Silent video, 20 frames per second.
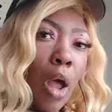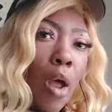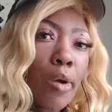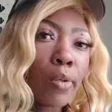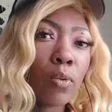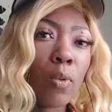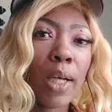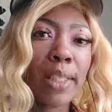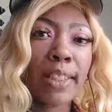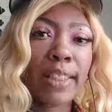
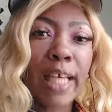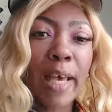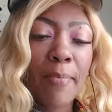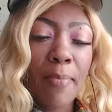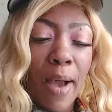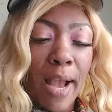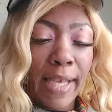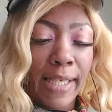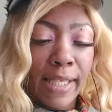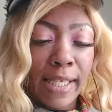What's up,
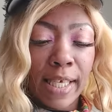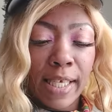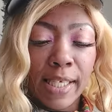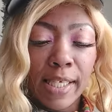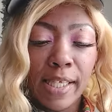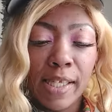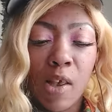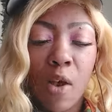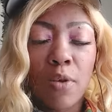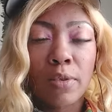
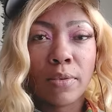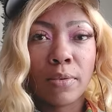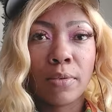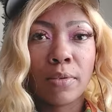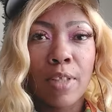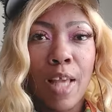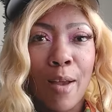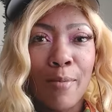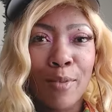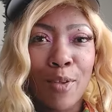Pisces?
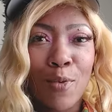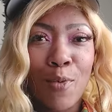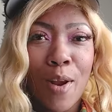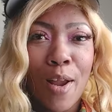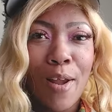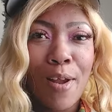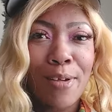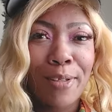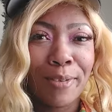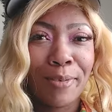I'm
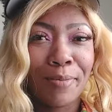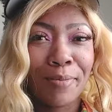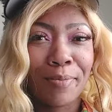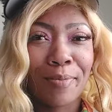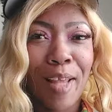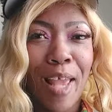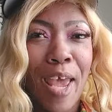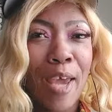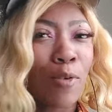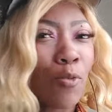Laurel,
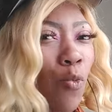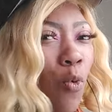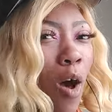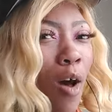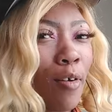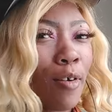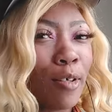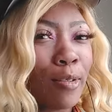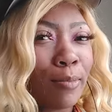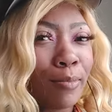and
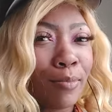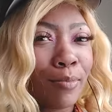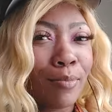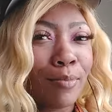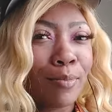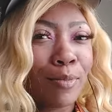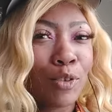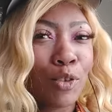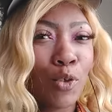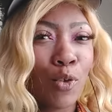welcome
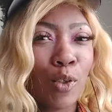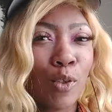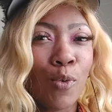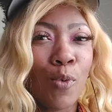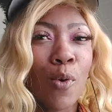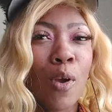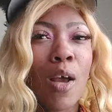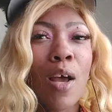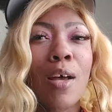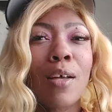
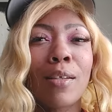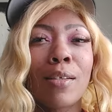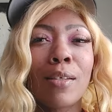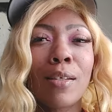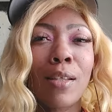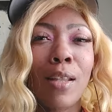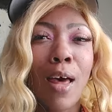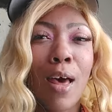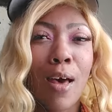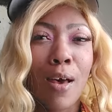to
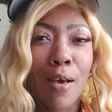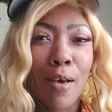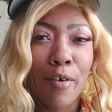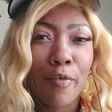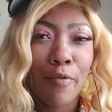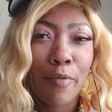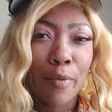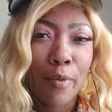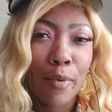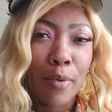Love
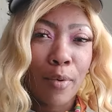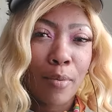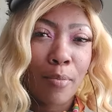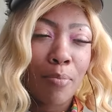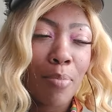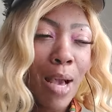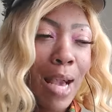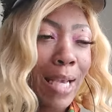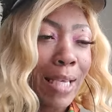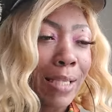
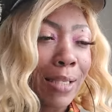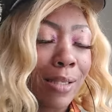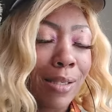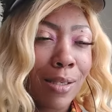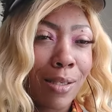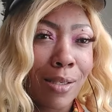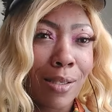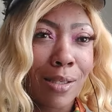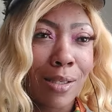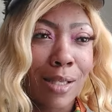
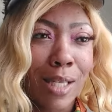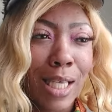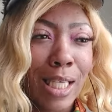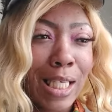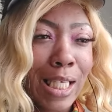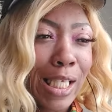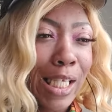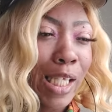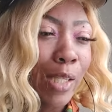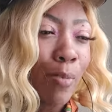Pisces in
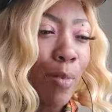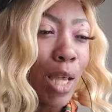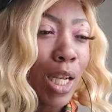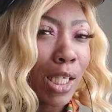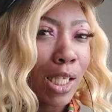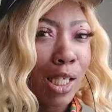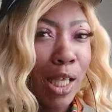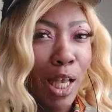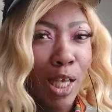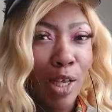this mother
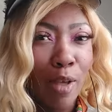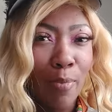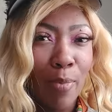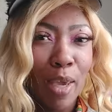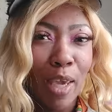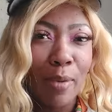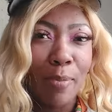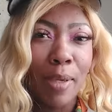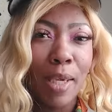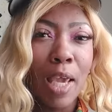sucker,
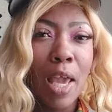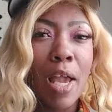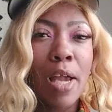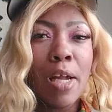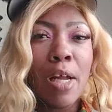baby.